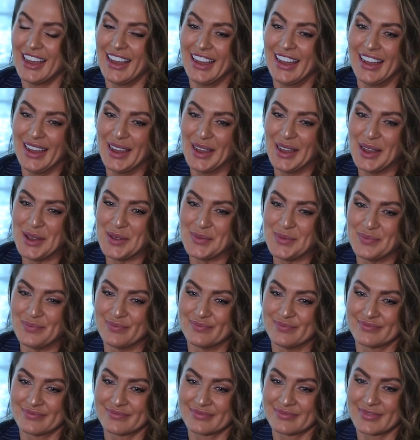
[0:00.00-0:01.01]

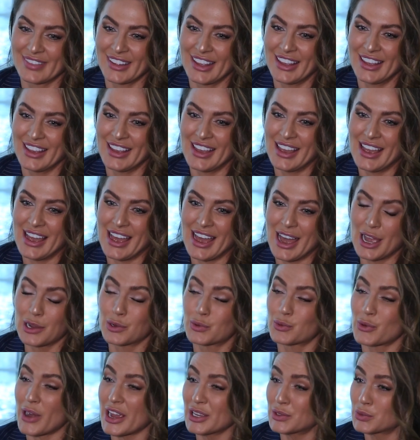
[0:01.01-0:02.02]
a
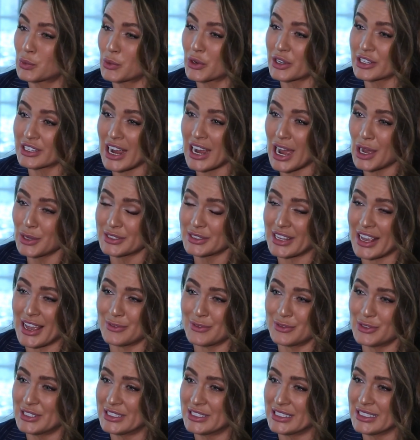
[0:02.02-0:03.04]
great workout
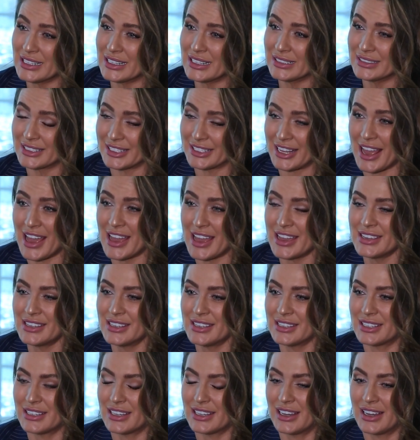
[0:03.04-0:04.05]
every single
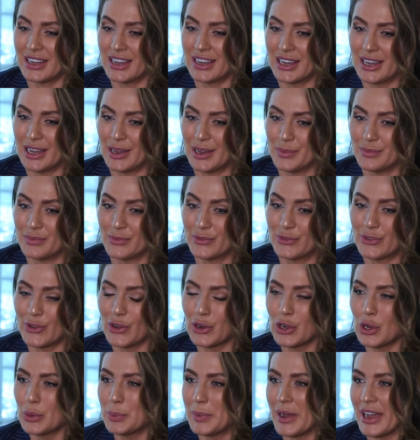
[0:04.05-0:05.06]
day,
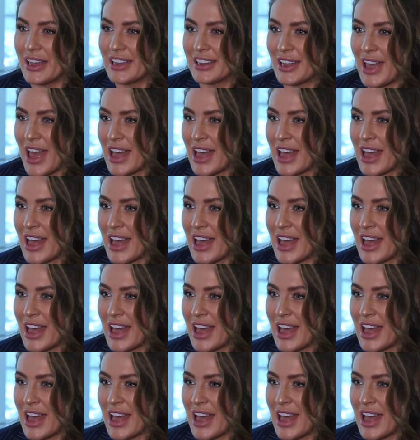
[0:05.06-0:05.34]
followed by a